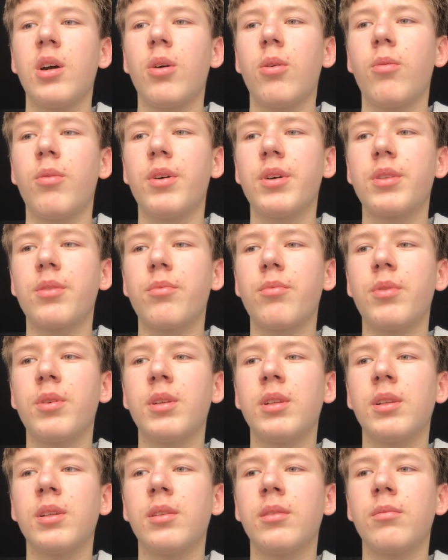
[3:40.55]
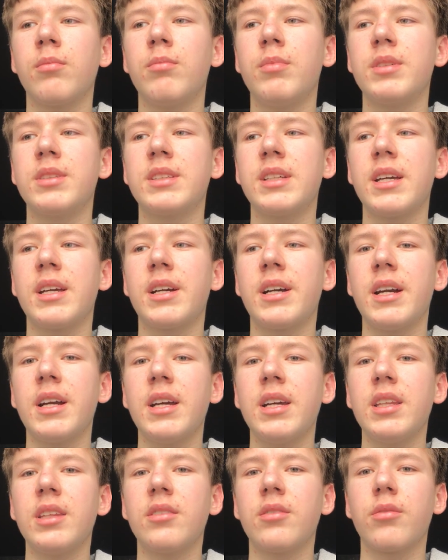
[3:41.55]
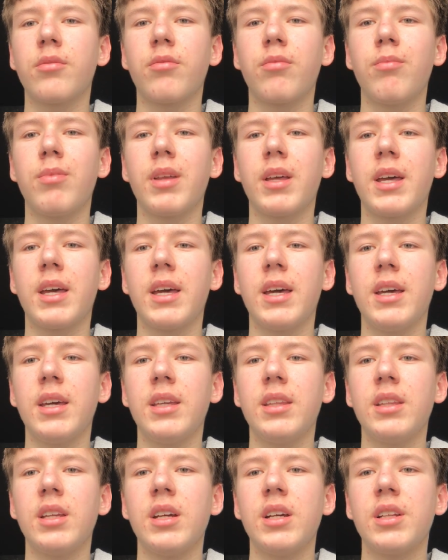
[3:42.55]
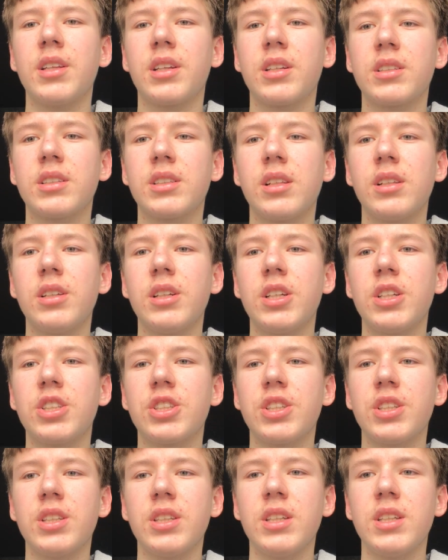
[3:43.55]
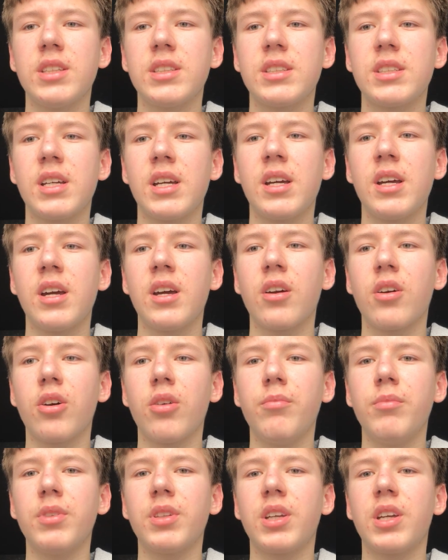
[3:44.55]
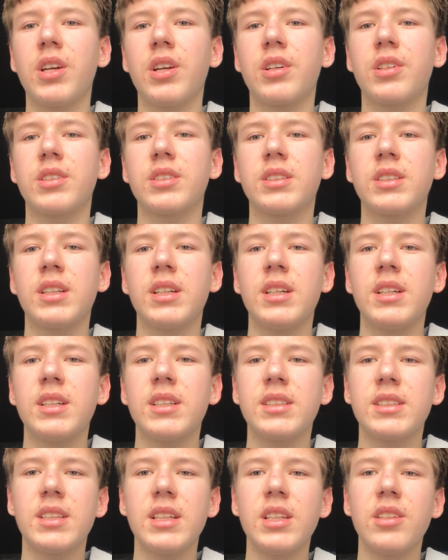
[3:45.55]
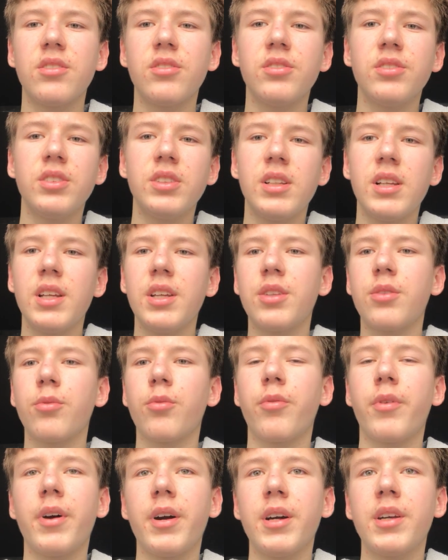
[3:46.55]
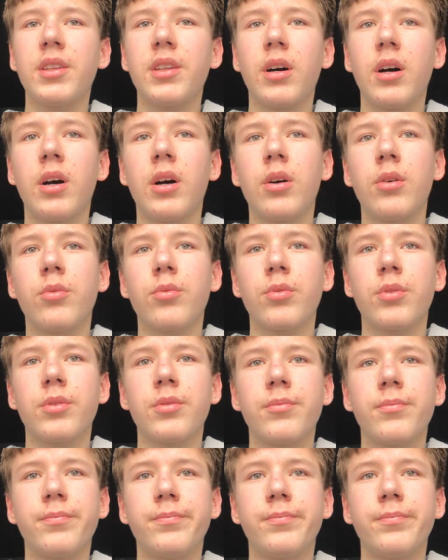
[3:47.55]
What will be the rate of blockchain translation in the coming years? Stay tuned to find out.